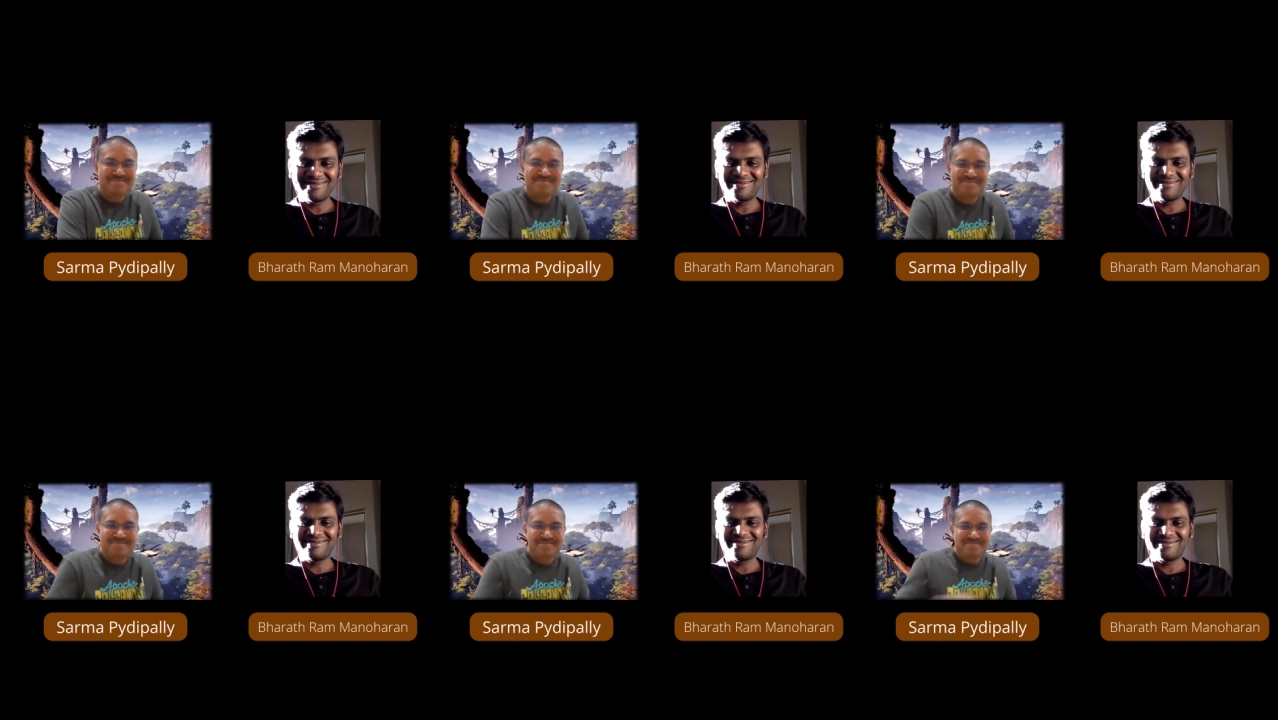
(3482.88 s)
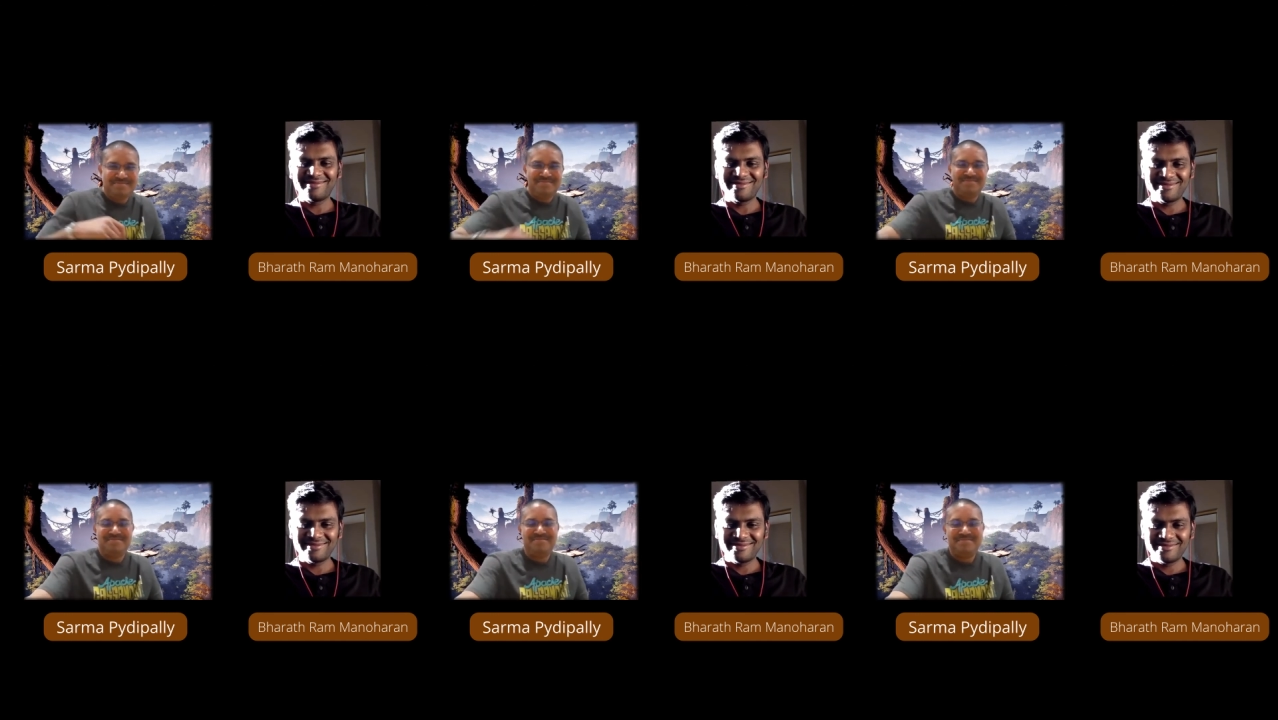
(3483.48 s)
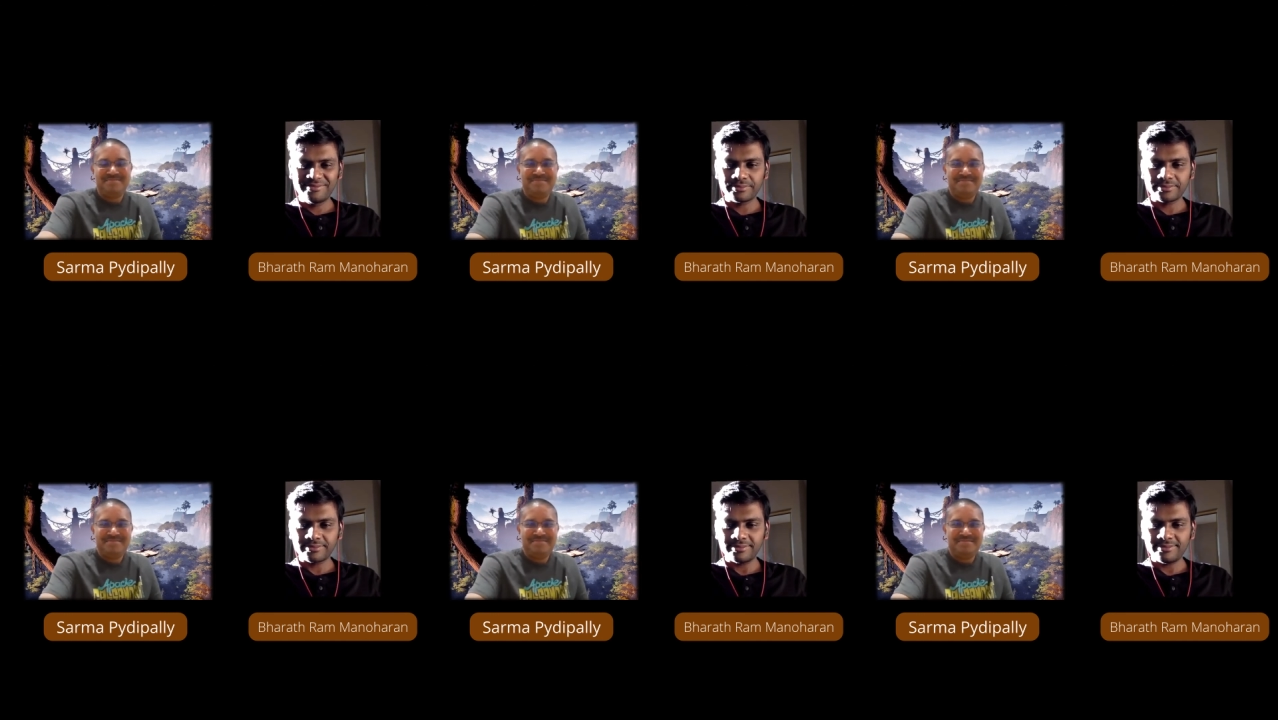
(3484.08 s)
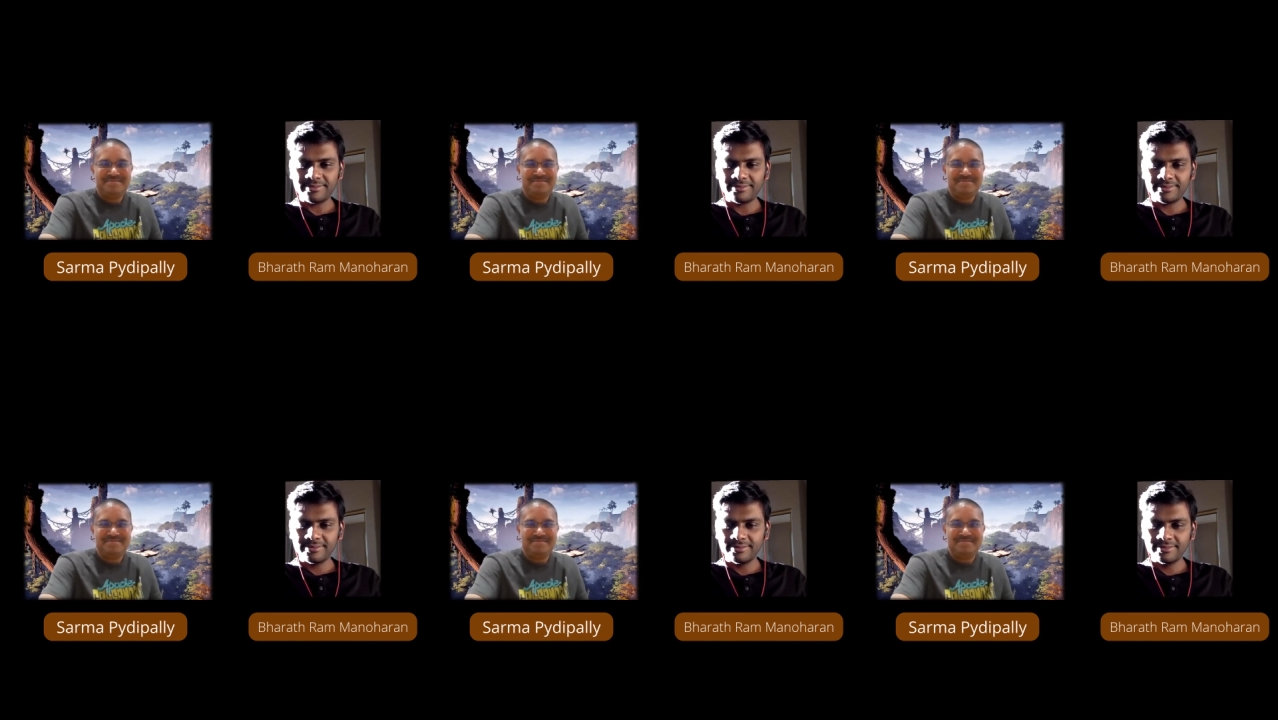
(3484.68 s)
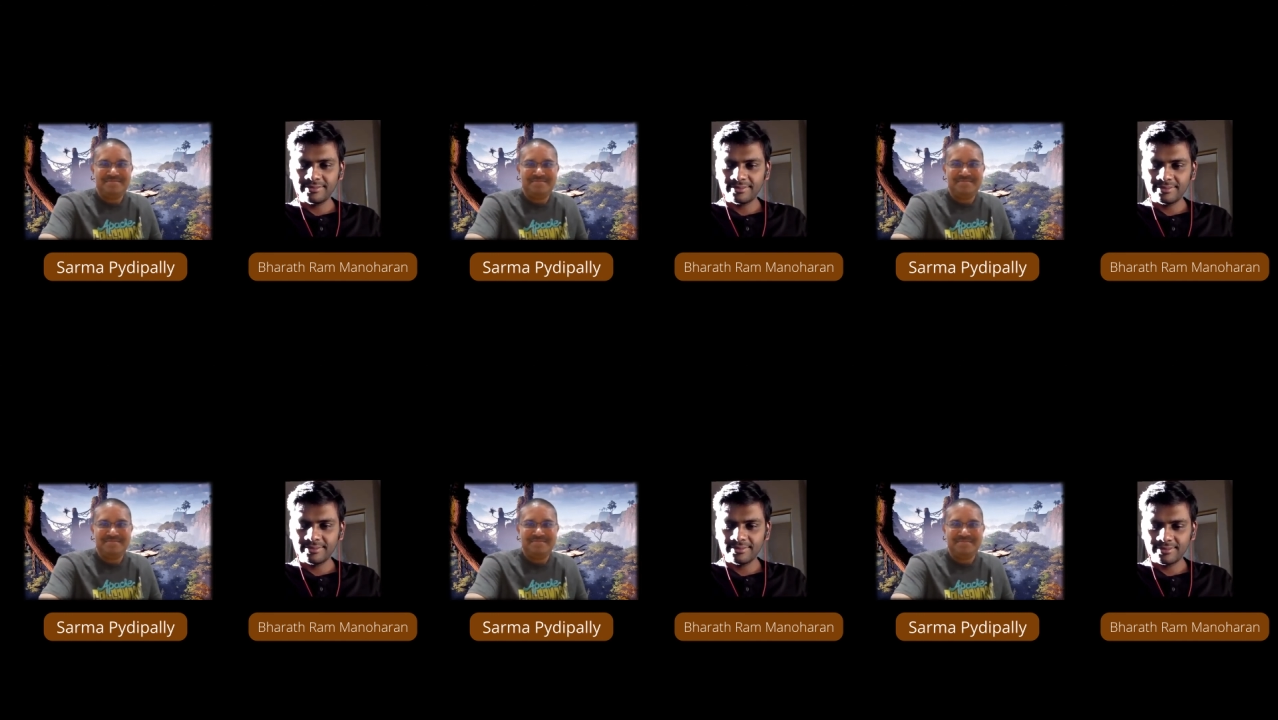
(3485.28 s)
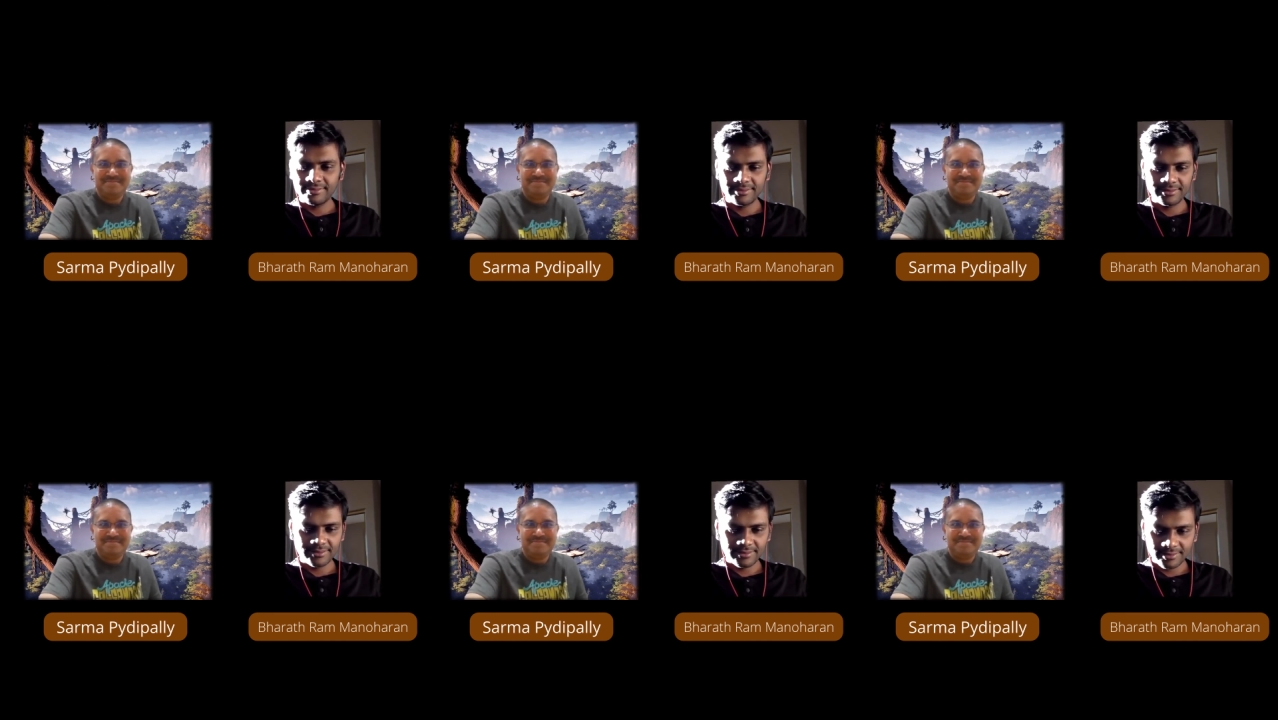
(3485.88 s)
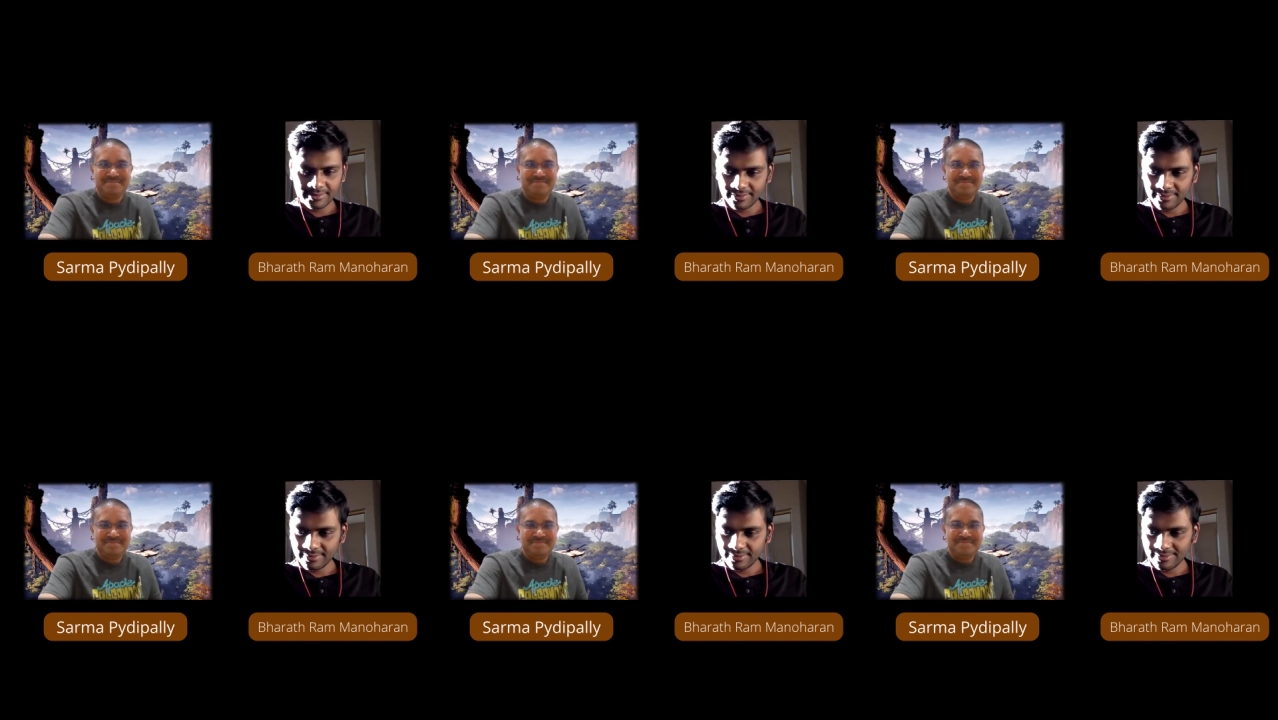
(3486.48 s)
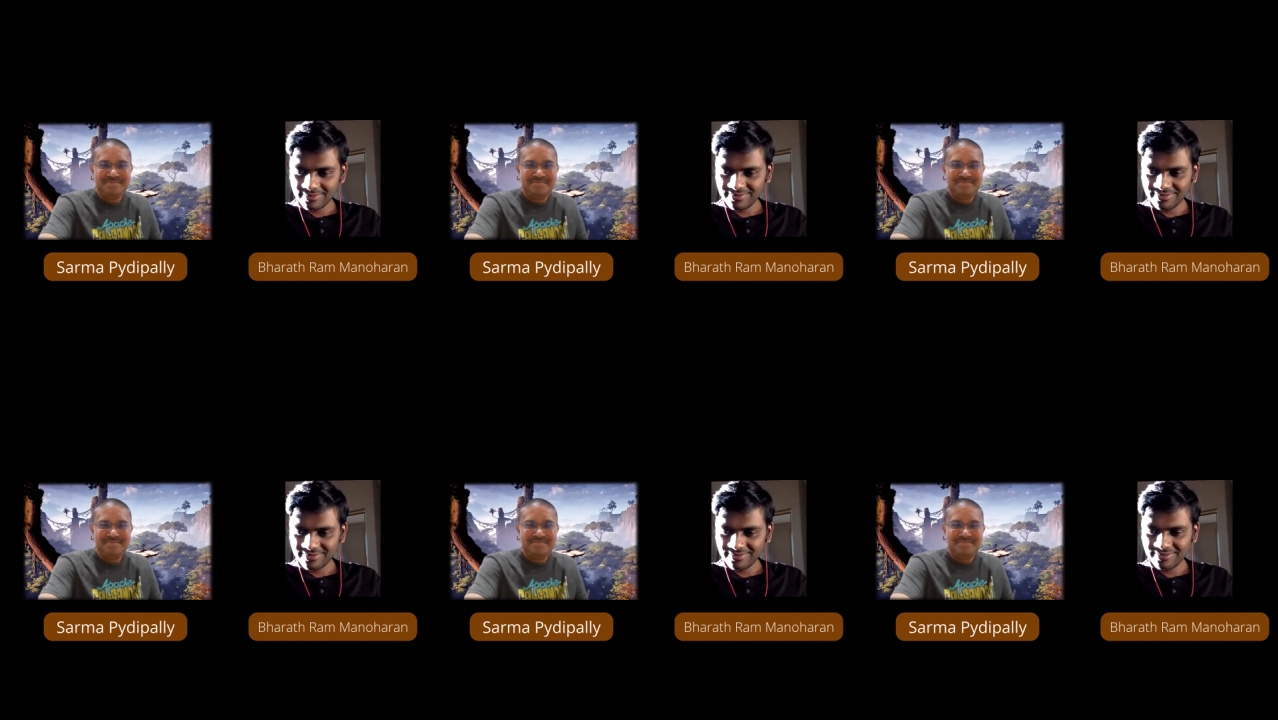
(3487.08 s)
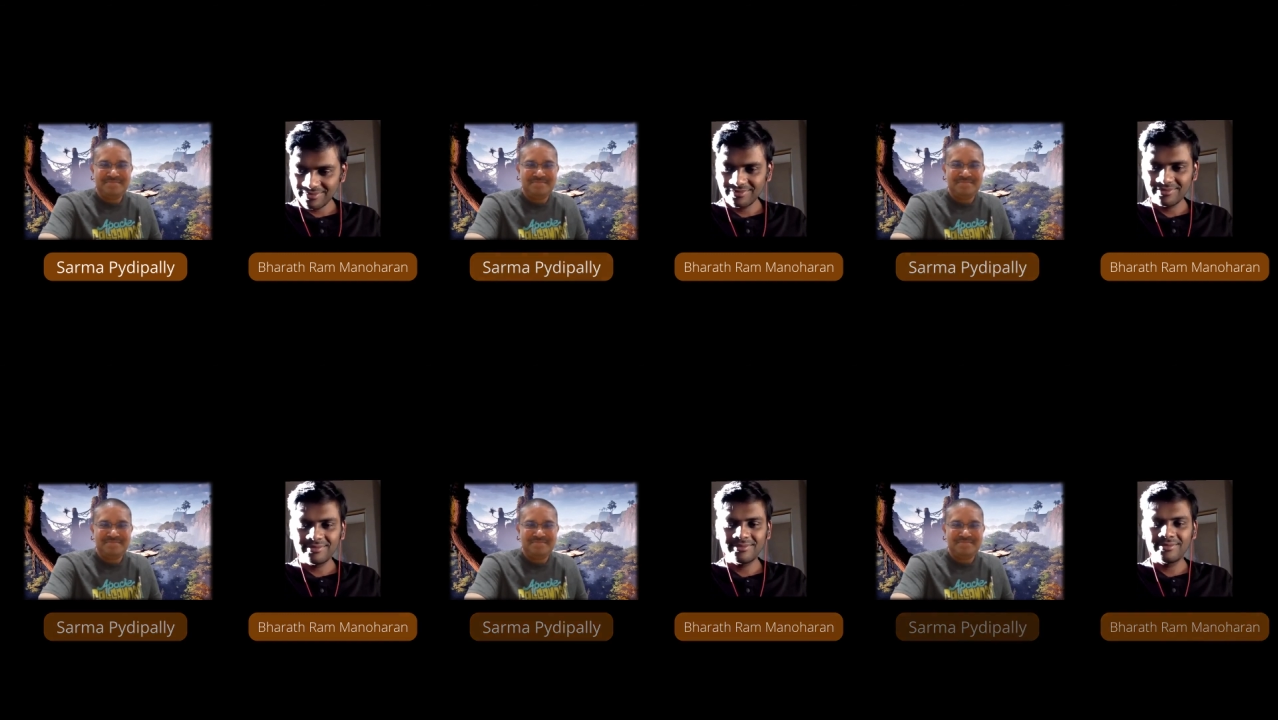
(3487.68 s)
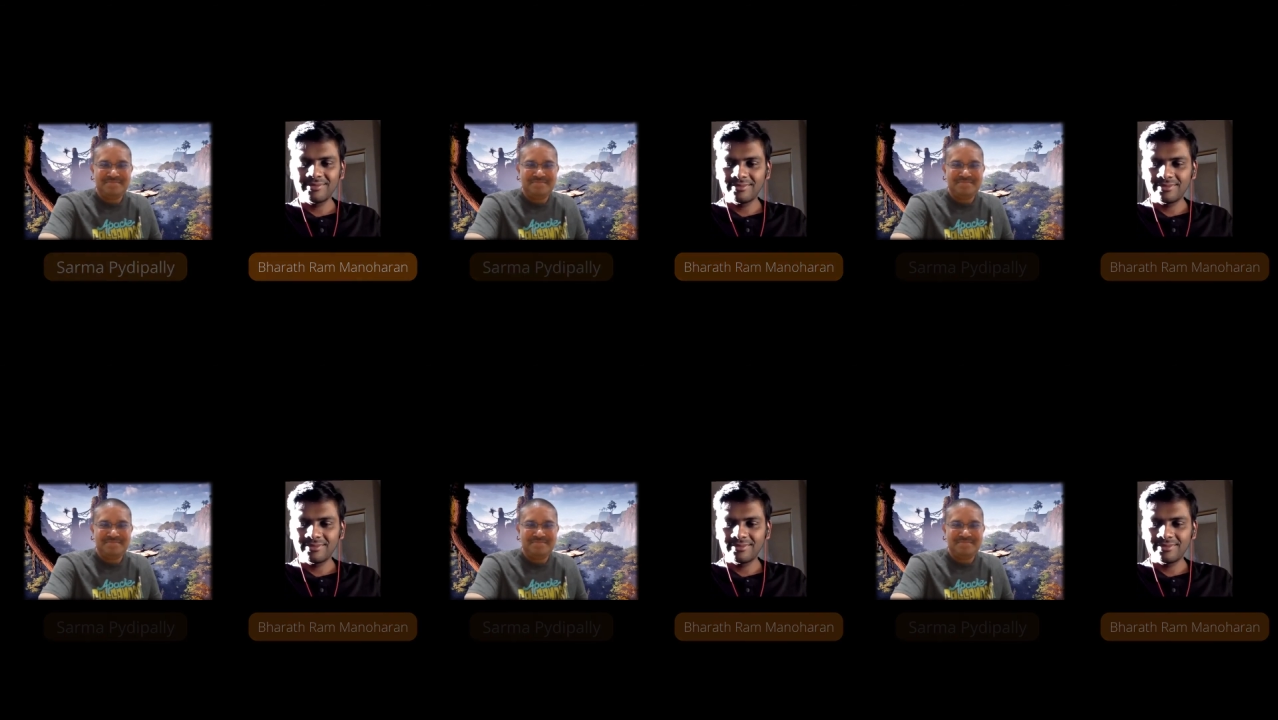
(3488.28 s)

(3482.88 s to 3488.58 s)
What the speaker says: No one is speaking in this clip.